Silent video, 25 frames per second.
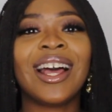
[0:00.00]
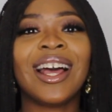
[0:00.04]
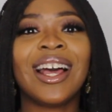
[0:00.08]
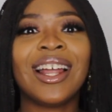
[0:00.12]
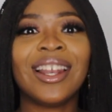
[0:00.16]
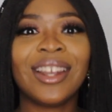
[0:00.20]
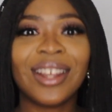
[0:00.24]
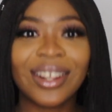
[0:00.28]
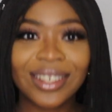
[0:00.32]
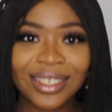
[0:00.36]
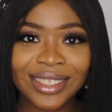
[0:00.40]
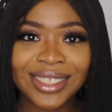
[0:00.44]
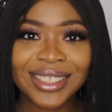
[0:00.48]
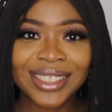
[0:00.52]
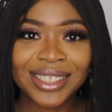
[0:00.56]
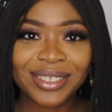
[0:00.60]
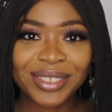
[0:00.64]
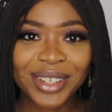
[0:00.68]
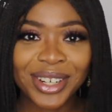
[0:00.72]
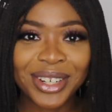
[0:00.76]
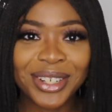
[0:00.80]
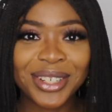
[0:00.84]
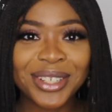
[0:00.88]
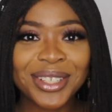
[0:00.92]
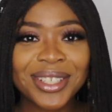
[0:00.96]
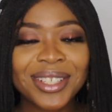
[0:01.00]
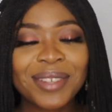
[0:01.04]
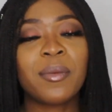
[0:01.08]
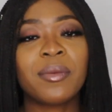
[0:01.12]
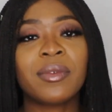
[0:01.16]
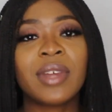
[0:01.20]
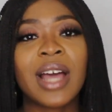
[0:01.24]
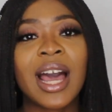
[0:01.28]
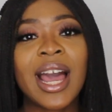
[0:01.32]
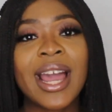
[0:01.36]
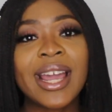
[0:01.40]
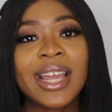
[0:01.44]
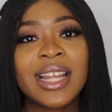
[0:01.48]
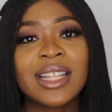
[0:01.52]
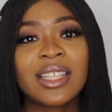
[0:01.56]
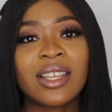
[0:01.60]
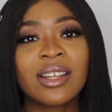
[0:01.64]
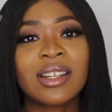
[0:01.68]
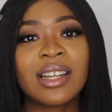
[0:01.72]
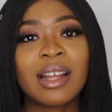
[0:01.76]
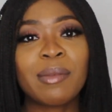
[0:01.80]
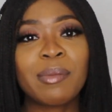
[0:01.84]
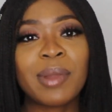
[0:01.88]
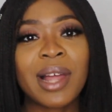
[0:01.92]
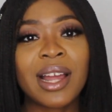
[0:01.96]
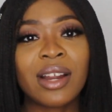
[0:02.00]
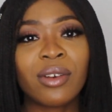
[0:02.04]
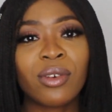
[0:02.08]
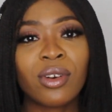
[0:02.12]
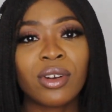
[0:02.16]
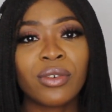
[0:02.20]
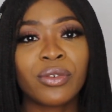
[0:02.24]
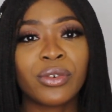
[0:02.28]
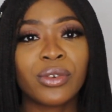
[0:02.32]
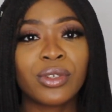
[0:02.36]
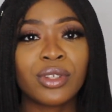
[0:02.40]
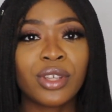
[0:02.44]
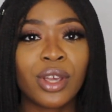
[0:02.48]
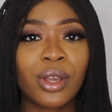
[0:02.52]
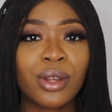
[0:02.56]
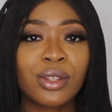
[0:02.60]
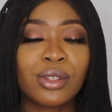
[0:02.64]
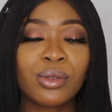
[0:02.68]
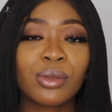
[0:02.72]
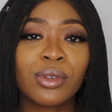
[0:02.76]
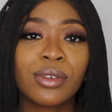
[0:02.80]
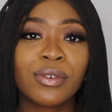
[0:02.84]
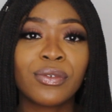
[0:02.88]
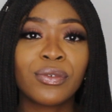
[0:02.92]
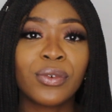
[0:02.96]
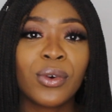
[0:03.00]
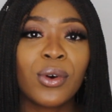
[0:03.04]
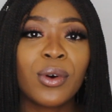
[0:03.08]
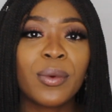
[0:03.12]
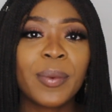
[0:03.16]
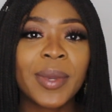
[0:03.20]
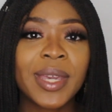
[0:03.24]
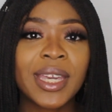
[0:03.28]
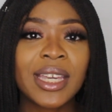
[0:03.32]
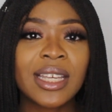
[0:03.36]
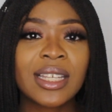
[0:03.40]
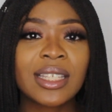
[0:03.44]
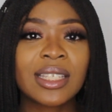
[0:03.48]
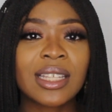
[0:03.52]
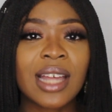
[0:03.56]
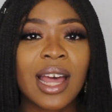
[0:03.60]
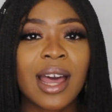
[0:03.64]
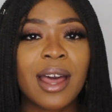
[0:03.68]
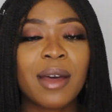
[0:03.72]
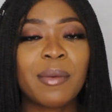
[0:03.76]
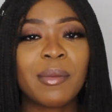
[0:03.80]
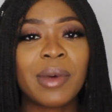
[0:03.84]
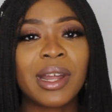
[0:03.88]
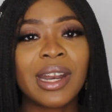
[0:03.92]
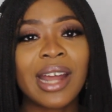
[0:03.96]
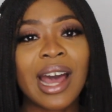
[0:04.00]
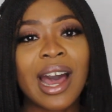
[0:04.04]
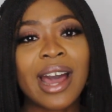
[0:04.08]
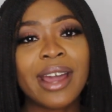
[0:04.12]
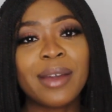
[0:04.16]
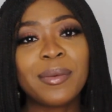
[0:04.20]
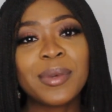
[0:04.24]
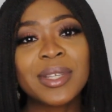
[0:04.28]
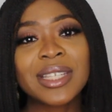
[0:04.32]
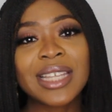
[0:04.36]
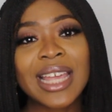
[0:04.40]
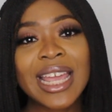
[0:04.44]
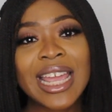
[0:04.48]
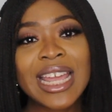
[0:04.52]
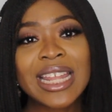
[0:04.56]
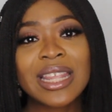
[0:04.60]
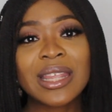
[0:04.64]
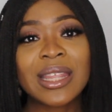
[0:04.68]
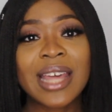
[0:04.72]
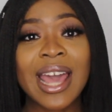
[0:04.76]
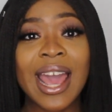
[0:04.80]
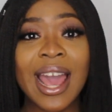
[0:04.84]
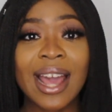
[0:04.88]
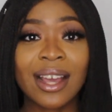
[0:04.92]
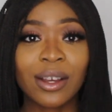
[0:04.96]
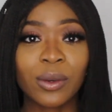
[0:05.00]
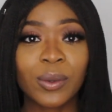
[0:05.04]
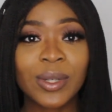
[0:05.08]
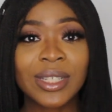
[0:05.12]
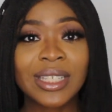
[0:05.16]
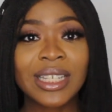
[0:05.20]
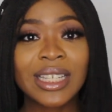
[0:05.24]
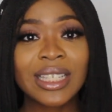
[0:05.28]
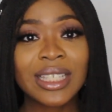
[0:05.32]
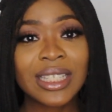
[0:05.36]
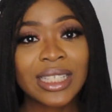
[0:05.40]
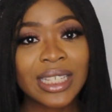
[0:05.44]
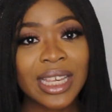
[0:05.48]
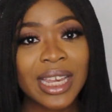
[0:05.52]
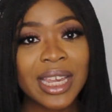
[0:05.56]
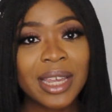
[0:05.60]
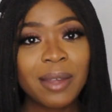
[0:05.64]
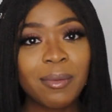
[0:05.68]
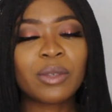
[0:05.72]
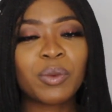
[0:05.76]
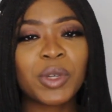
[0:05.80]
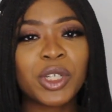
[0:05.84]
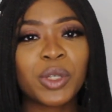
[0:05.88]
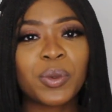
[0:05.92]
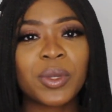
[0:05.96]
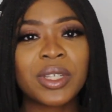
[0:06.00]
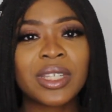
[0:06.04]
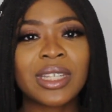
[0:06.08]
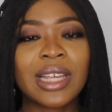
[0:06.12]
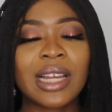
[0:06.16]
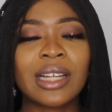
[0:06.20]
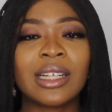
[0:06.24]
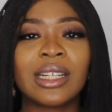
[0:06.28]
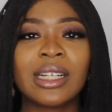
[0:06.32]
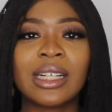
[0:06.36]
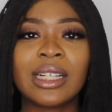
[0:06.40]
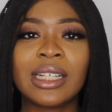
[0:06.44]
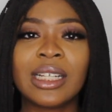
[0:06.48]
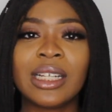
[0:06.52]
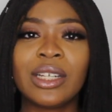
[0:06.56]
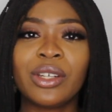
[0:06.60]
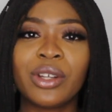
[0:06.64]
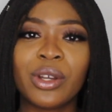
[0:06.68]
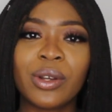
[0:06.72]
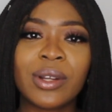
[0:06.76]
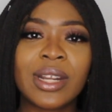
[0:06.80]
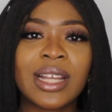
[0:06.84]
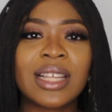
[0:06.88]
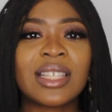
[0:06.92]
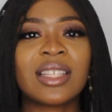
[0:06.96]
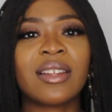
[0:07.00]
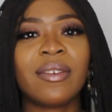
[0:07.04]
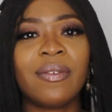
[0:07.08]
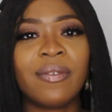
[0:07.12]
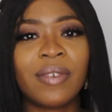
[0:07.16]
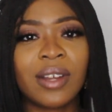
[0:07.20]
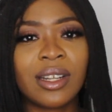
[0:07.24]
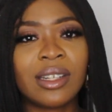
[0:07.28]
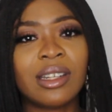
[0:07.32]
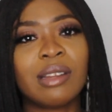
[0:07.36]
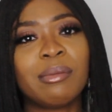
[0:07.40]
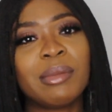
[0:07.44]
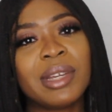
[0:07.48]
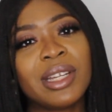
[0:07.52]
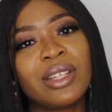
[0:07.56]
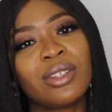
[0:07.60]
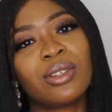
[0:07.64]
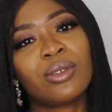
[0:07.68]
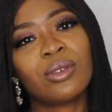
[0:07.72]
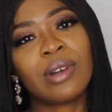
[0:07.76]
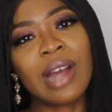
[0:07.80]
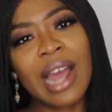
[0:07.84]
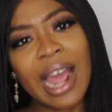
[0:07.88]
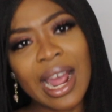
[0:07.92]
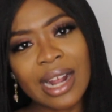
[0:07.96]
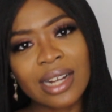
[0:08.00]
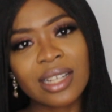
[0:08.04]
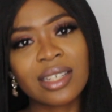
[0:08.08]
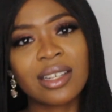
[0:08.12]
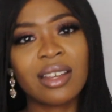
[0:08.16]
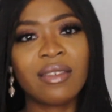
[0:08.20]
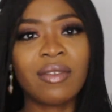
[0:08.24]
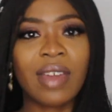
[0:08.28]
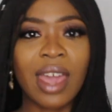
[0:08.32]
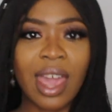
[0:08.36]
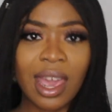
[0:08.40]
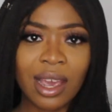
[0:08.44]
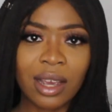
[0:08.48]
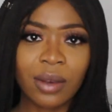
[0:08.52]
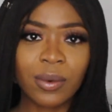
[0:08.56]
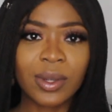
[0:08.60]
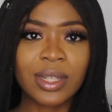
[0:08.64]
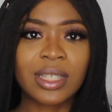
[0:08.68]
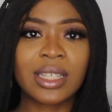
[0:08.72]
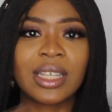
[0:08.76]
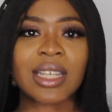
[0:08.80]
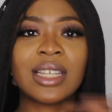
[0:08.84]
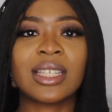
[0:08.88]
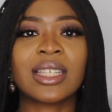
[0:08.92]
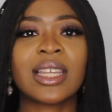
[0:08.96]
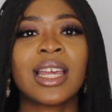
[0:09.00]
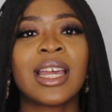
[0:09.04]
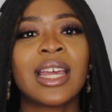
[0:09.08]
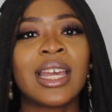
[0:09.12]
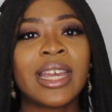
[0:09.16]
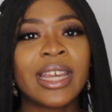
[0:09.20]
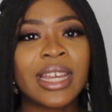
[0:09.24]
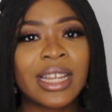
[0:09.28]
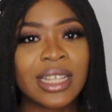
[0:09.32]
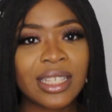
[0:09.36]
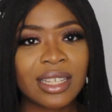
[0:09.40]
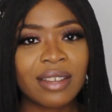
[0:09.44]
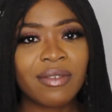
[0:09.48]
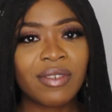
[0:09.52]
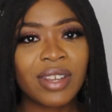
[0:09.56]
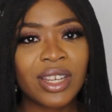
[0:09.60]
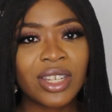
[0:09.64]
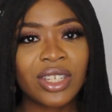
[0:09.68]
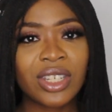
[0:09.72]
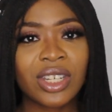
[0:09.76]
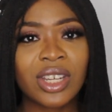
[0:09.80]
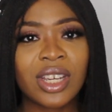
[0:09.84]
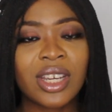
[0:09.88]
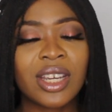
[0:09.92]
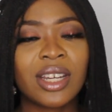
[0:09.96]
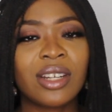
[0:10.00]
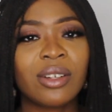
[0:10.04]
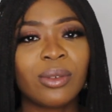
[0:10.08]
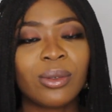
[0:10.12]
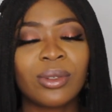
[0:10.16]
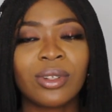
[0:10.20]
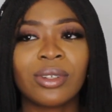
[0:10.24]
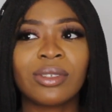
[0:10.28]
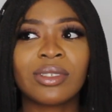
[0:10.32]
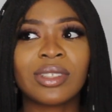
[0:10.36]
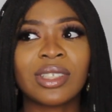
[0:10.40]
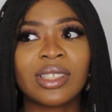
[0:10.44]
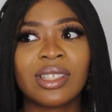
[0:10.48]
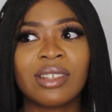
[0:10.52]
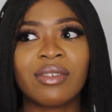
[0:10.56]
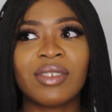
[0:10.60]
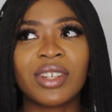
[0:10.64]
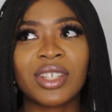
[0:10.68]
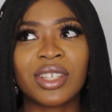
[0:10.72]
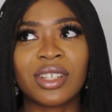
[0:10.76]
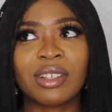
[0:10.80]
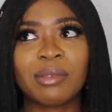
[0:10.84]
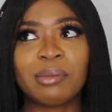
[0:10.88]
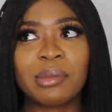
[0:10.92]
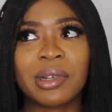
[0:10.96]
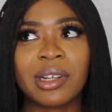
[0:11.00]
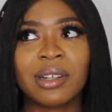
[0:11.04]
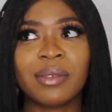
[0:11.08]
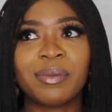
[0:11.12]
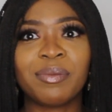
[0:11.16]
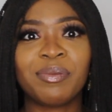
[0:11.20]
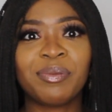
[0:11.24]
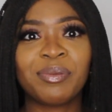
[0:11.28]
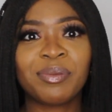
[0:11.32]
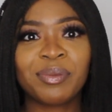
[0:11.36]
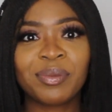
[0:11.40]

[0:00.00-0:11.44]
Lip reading: a lot of zeros. I interned at BlackRock for a total of 4 weeks and I was in the equities team, which was technically known as the fundamental active equities division, or not division but